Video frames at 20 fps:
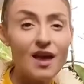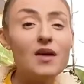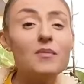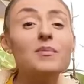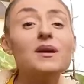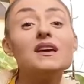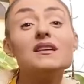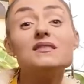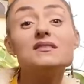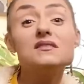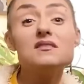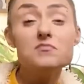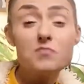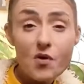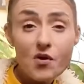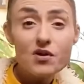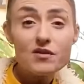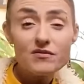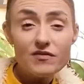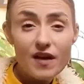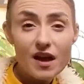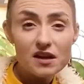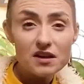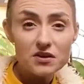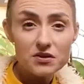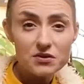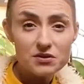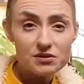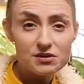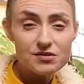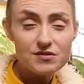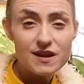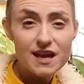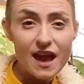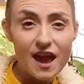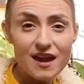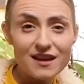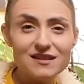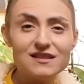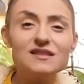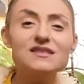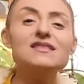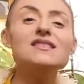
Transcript: because the more value you create,